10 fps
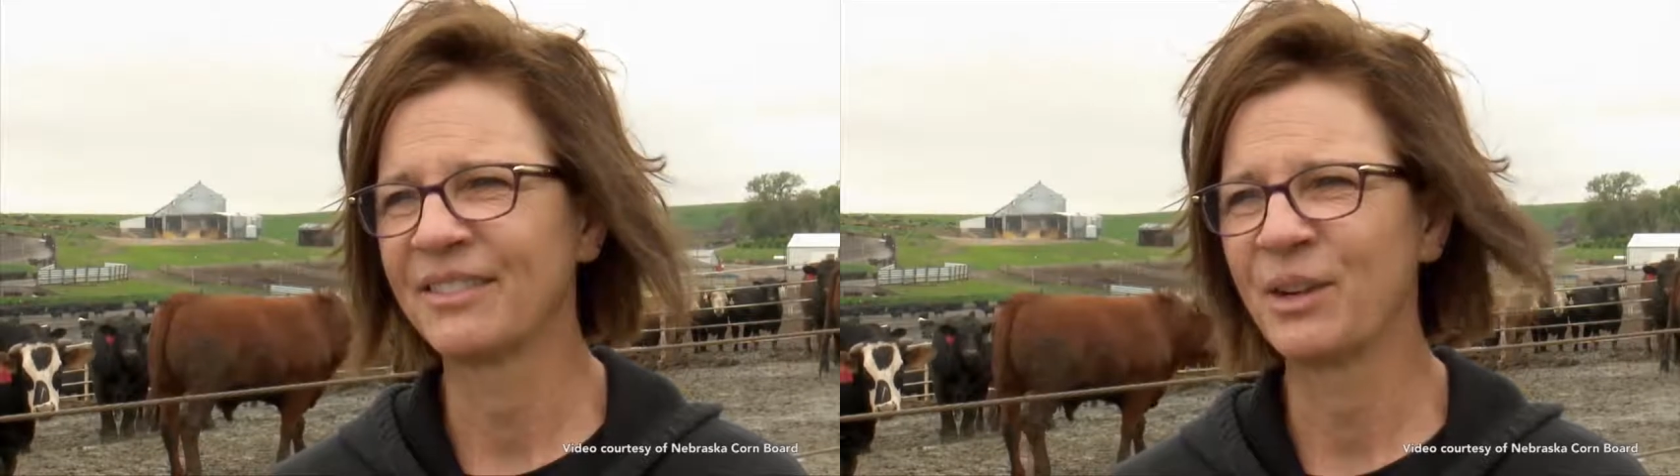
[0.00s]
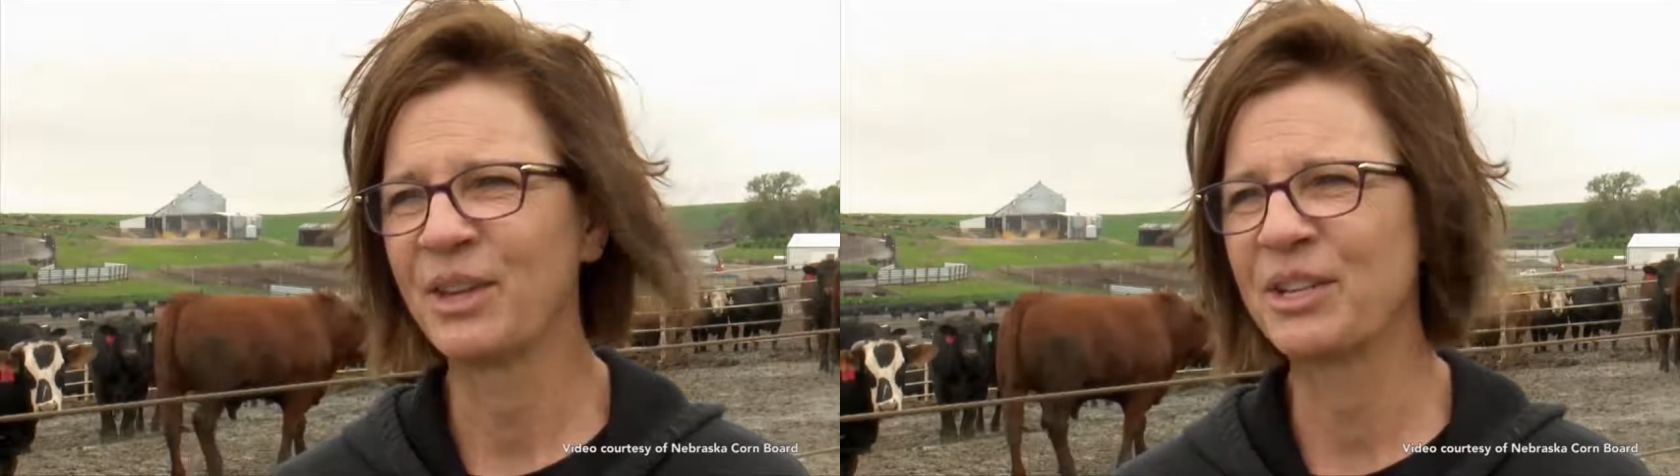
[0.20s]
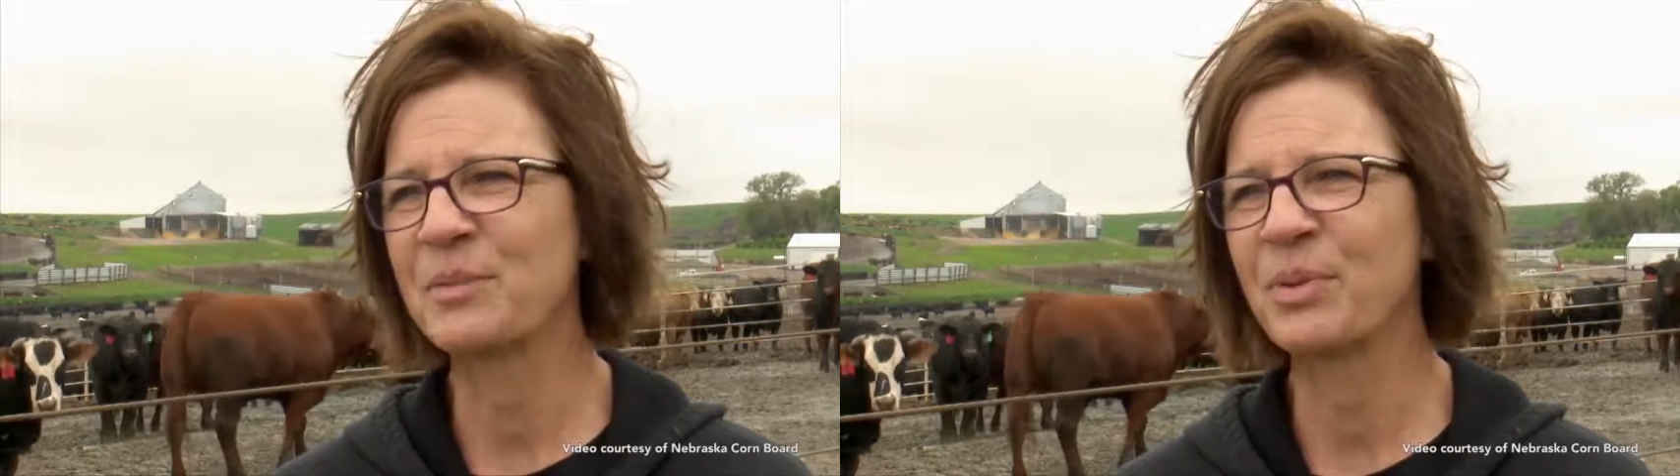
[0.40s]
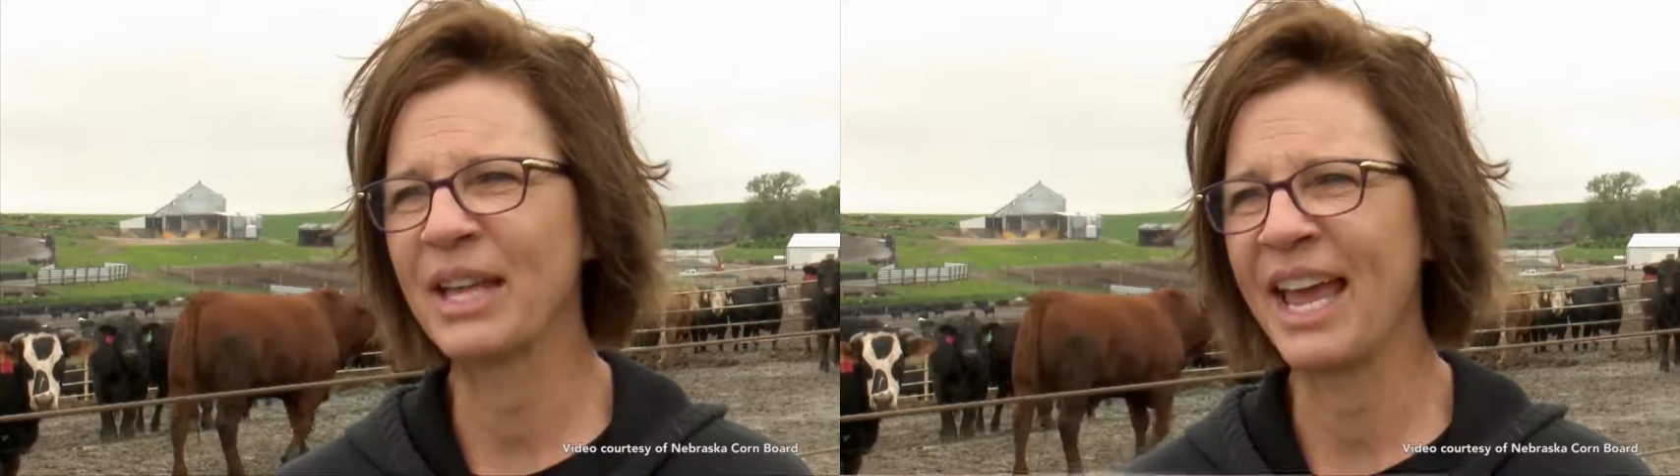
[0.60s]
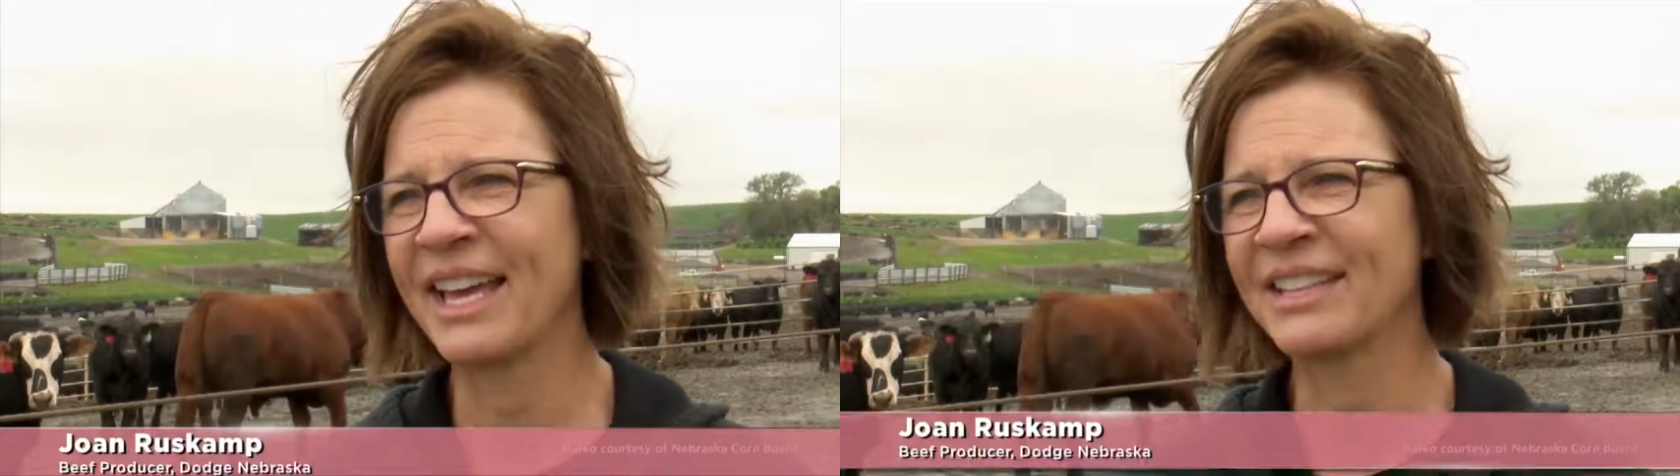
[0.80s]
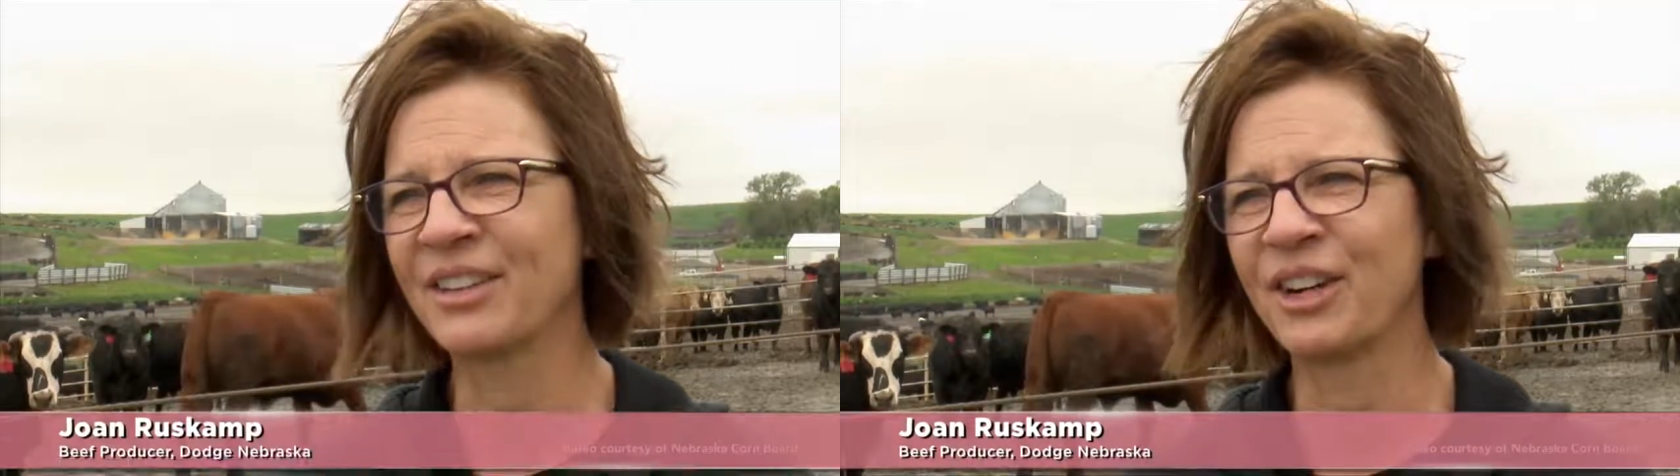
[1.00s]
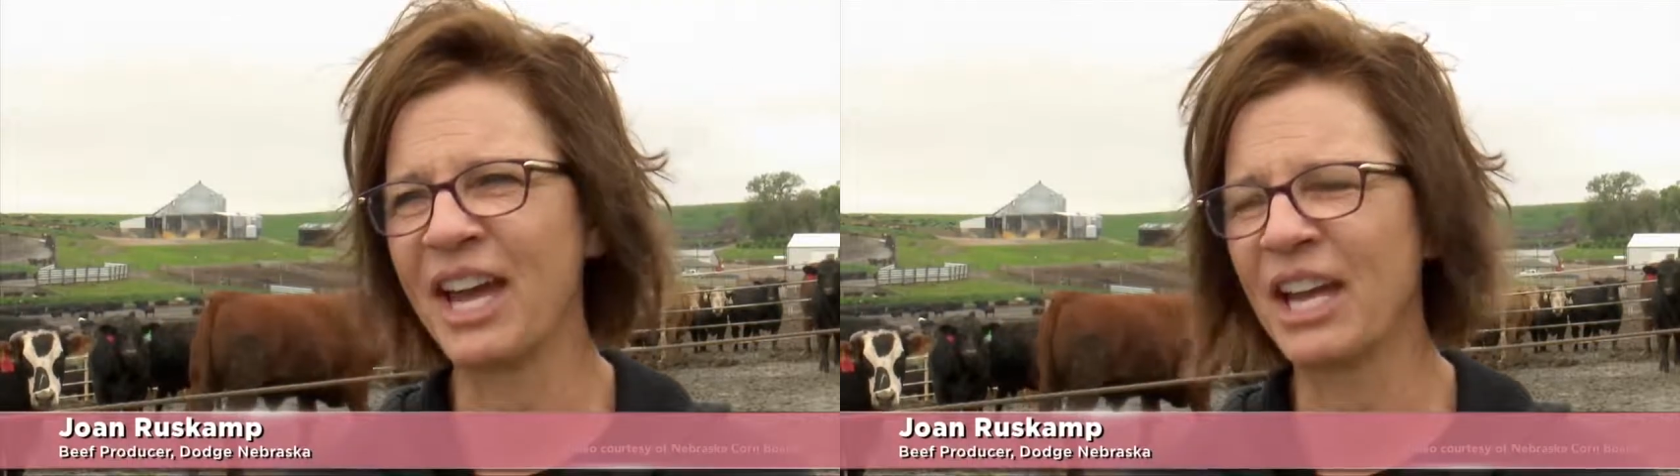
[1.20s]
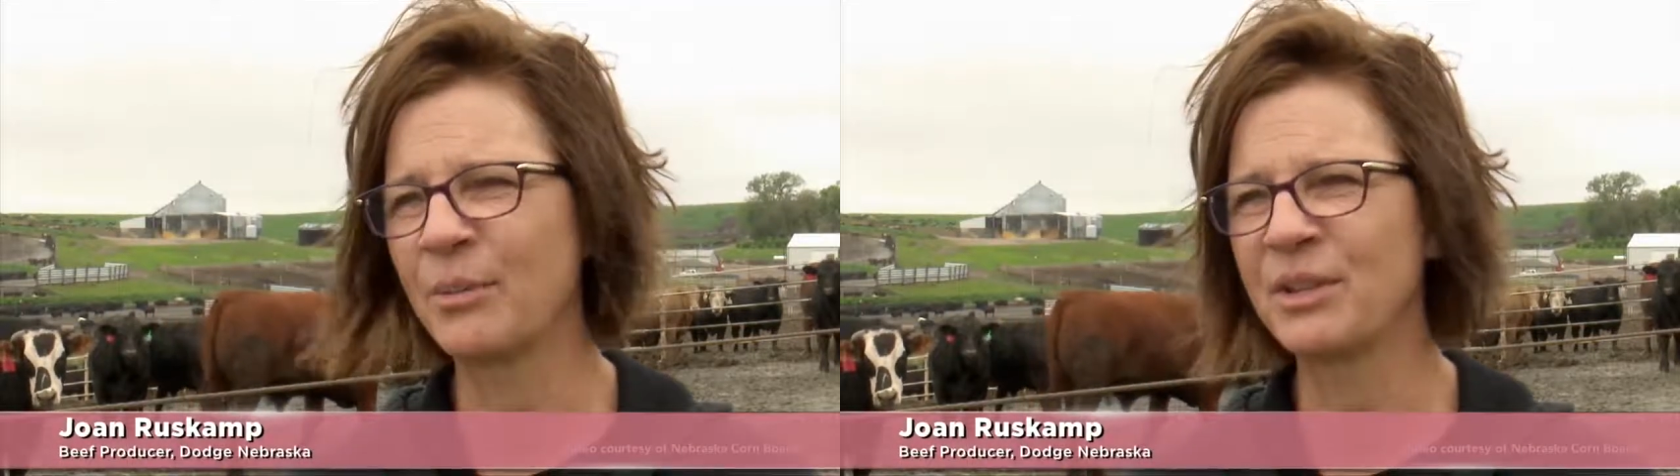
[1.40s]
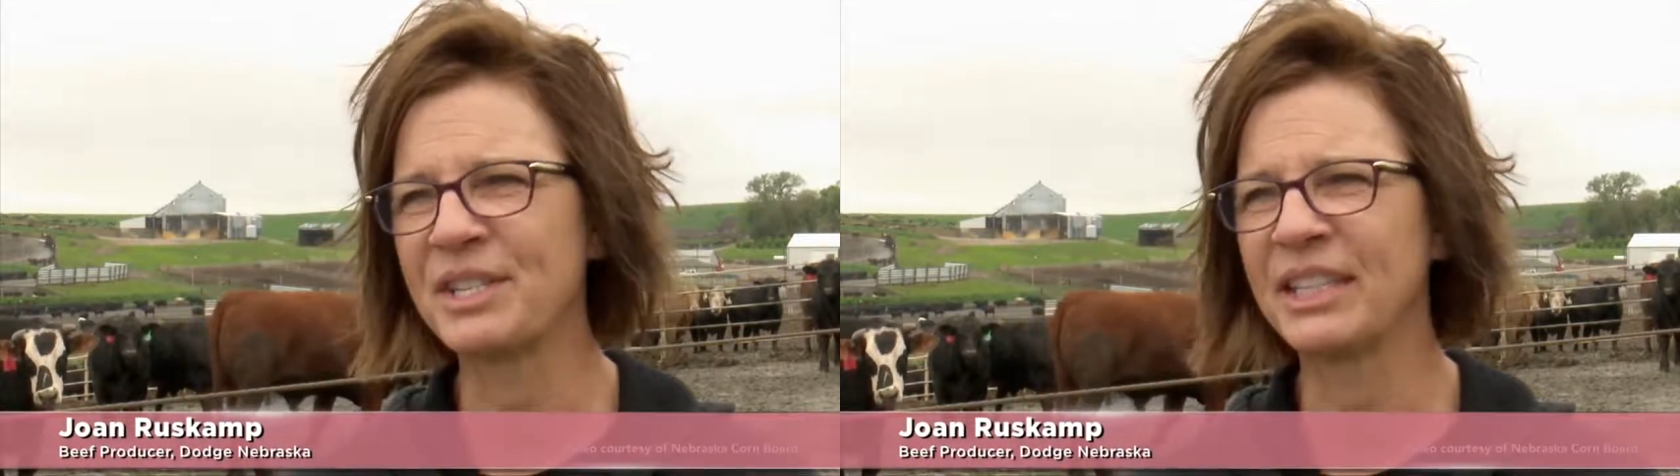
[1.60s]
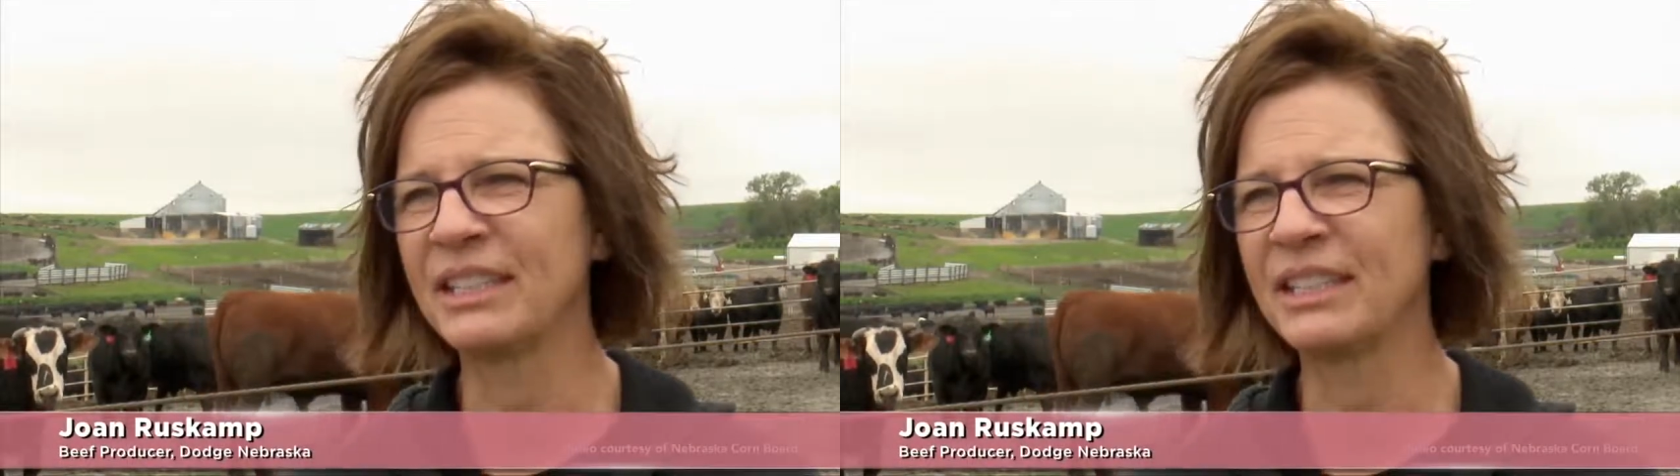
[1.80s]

whether it's plant or animals,